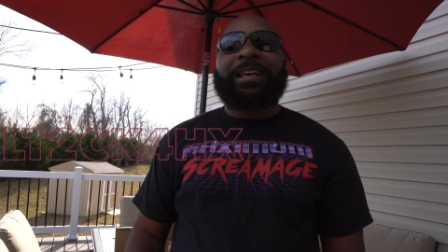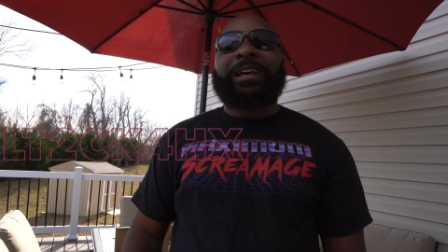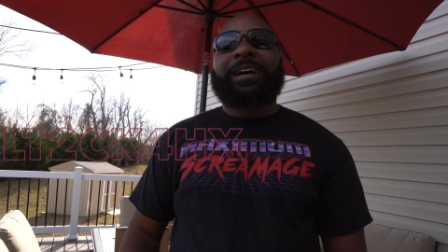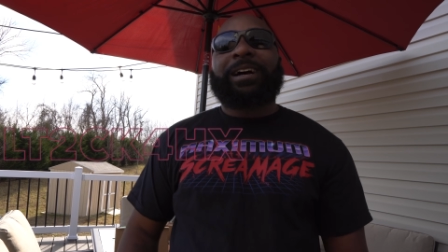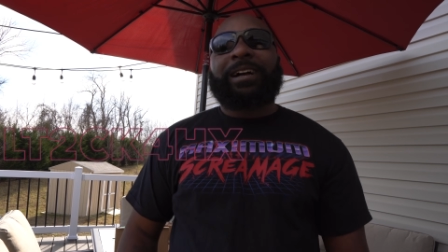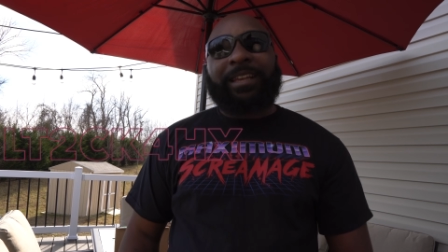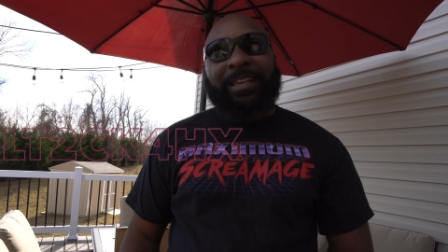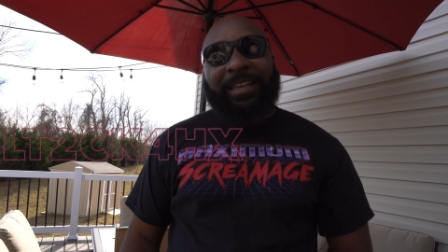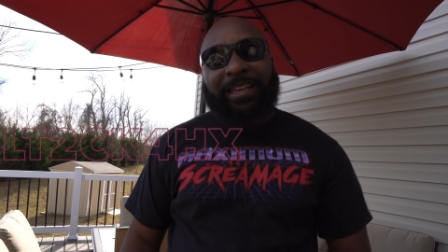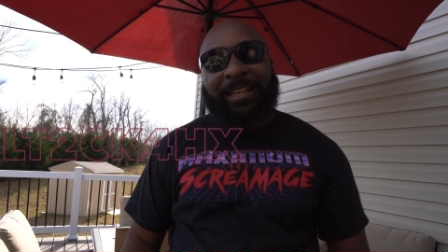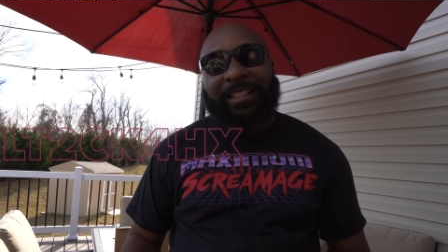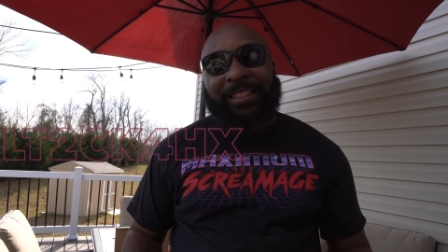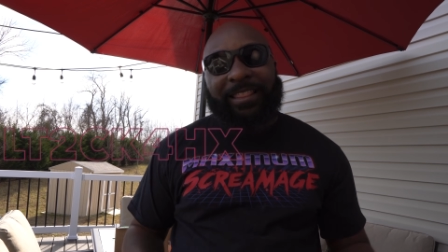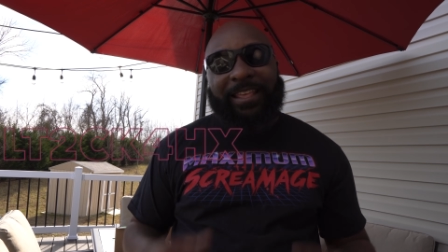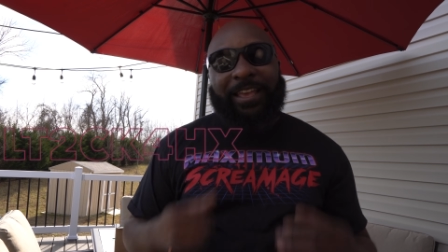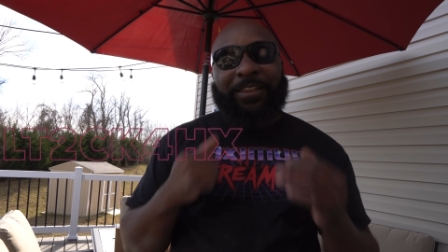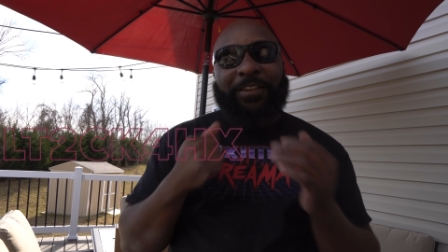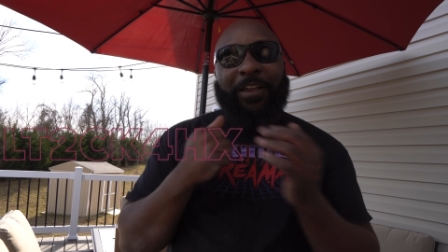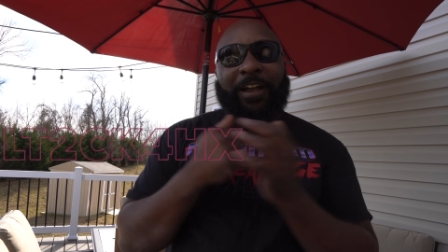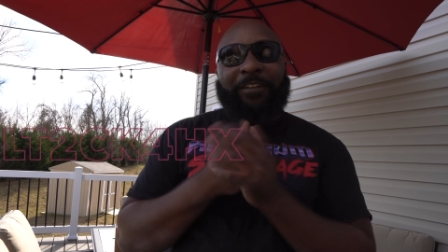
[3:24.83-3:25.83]
Again,
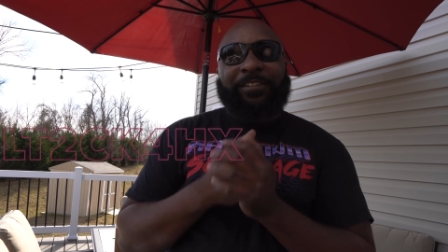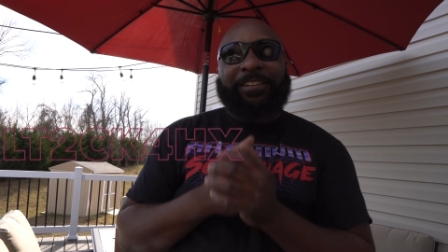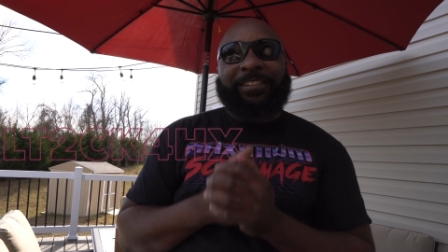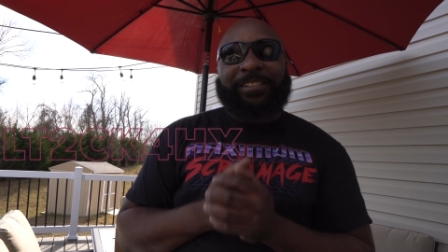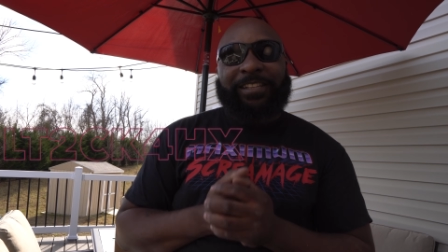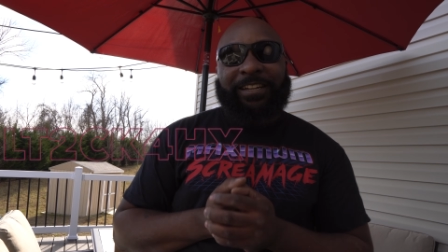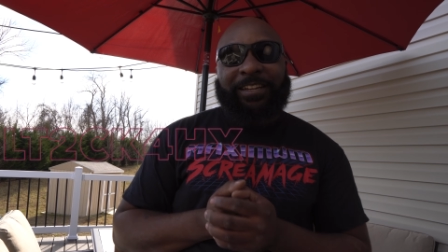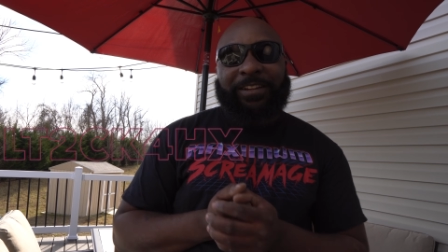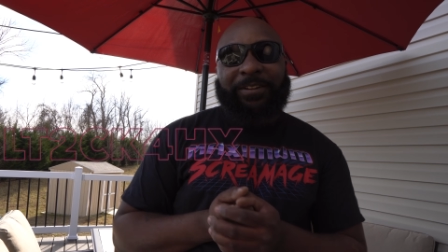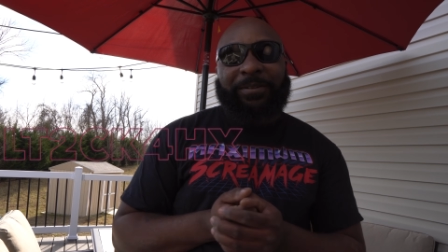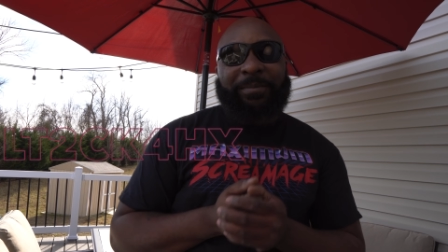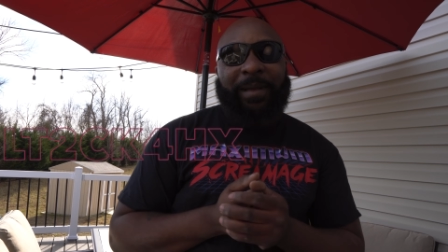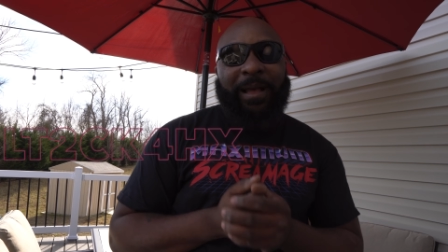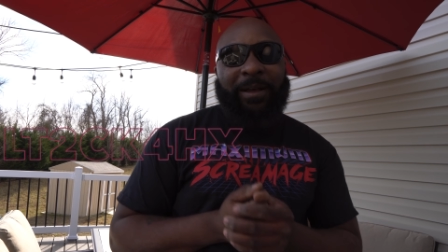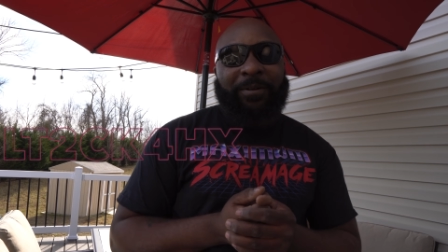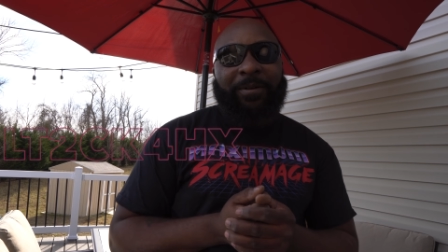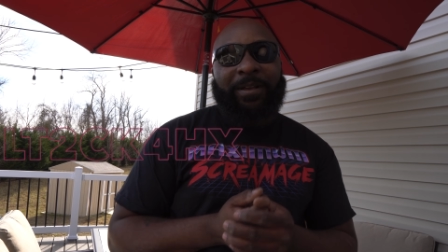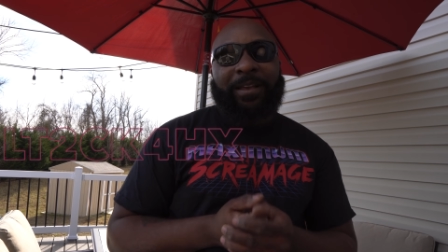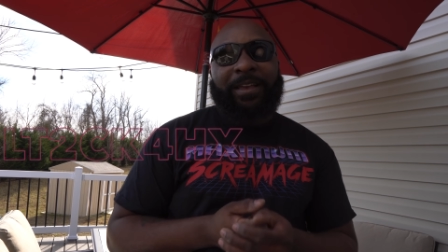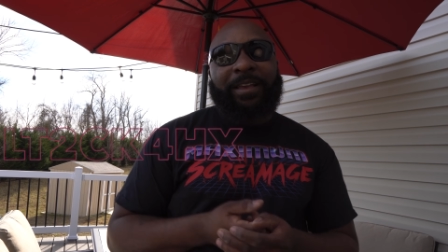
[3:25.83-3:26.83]
thank y'all for sending them
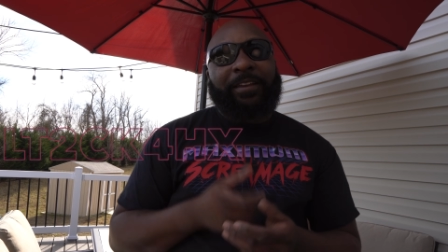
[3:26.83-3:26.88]
out.